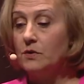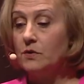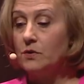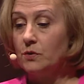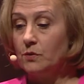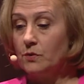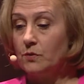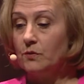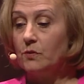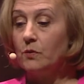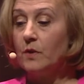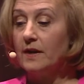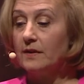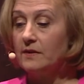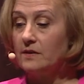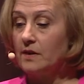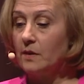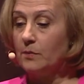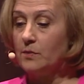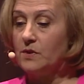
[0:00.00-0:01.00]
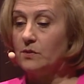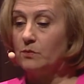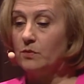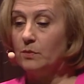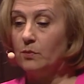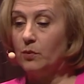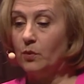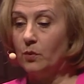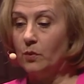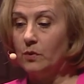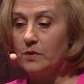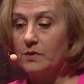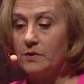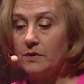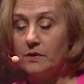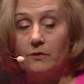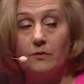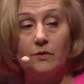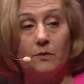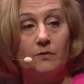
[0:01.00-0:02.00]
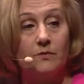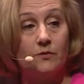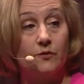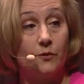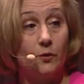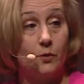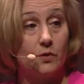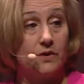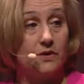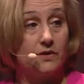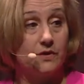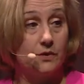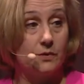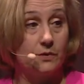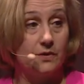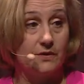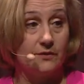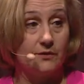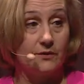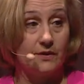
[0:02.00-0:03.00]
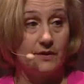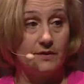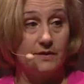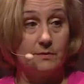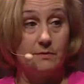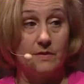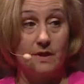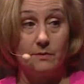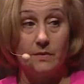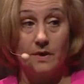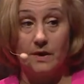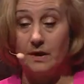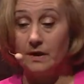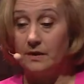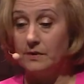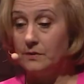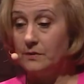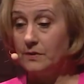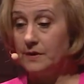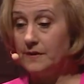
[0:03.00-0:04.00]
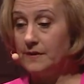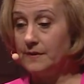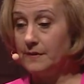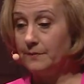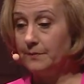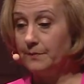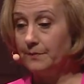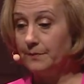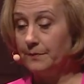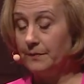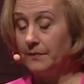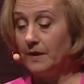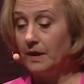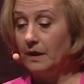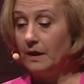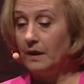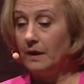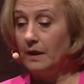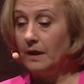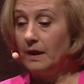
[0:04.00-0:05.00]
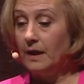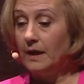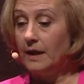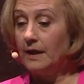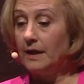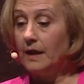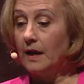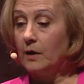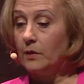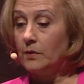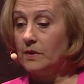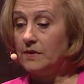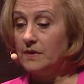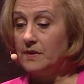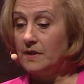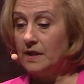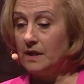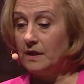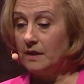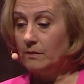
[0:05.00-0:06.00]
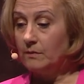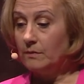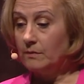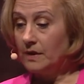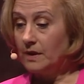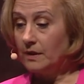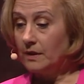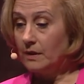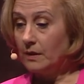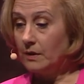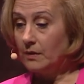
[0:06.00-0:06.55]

to write up the report from 42 different member countries. And our team,